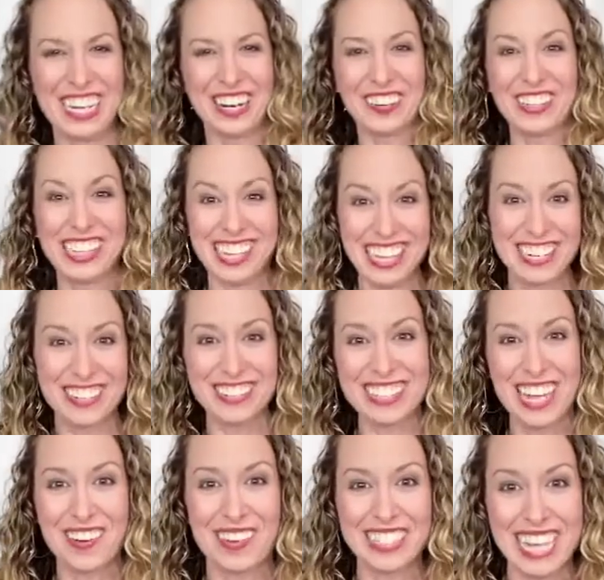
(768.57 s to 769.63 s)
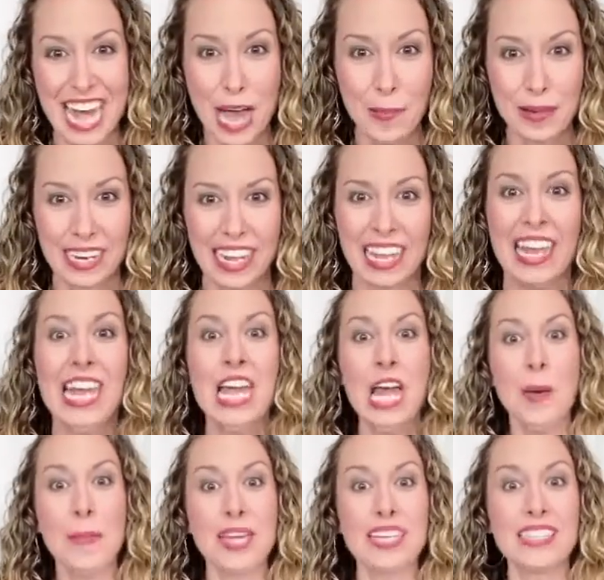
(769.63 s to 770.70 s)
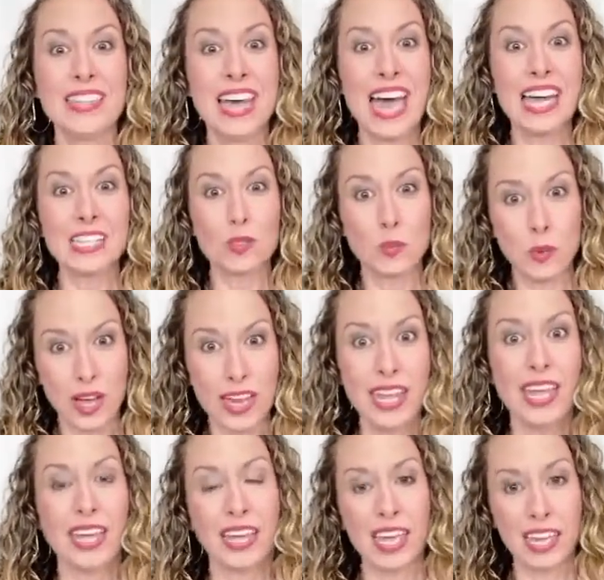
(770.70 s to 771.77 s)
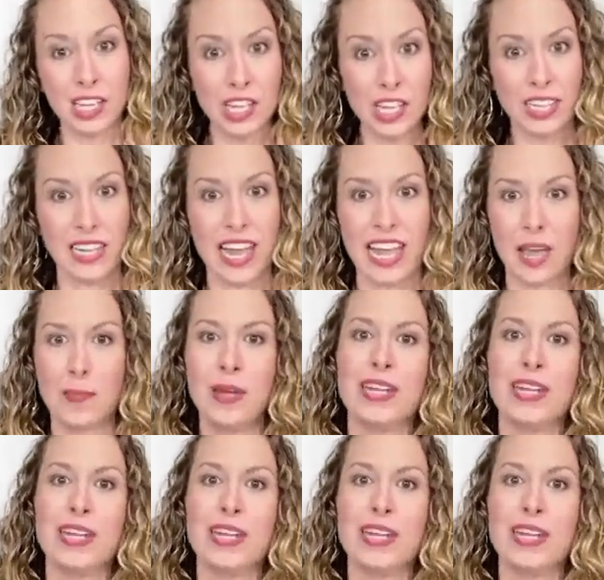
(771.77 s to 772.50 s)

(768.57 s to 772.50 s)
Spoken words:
really understand what's happening because that's what it can look like.